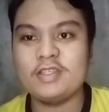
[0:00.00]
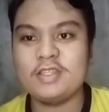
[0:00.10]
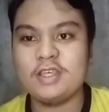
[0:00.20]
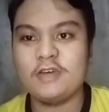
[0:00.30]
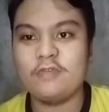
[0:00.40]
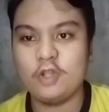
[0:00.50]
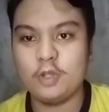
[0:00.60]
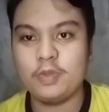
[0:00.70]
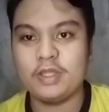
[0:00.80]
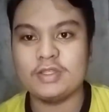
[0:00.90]
Ecija,
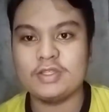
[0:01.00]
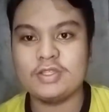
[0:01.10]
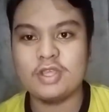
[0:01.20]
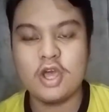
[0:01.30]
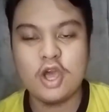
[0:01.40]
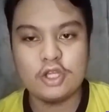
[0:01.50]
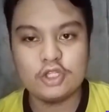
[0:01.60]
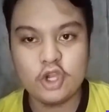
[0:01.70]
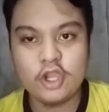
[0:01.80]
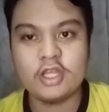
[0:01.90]
Philippines.
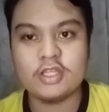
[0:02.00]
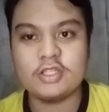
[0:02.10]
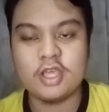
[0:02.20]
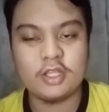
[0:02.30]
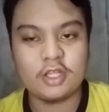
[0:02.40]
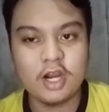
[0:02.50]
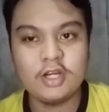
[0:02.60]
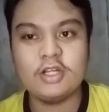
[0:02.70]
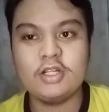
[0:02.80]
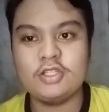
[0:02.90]
Join us and
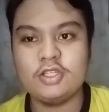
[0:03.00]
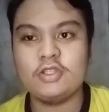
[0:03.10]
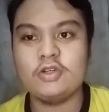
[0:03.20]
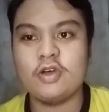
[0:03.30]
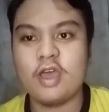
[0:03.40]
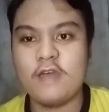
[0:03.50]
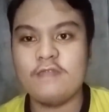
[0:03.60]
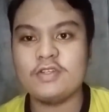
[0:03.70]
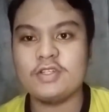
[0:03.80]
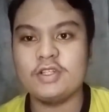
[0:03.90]
Cardinal Chito
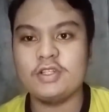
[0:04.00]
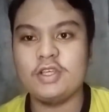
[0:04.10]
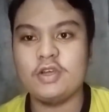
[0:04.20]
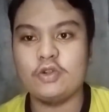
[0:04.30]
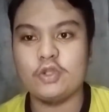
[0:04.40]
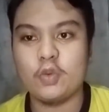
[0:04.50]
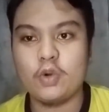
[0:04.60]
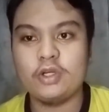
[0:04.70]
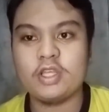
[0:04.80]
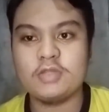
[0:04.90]
every Sunday on The
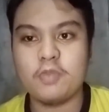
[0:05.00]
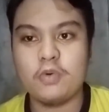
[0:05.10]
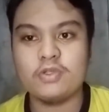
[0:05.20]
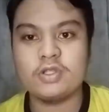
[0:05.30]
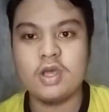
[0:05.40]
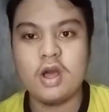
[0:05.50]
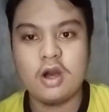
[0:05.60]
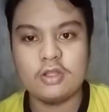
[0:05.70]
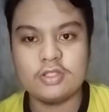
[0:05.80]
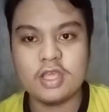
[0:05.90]
World Exposed
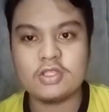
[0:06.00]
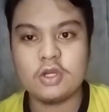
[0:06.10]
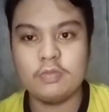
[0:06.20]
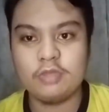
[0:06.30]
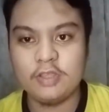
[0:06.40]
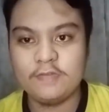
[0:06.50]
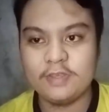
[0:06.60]
on JESCOM TV.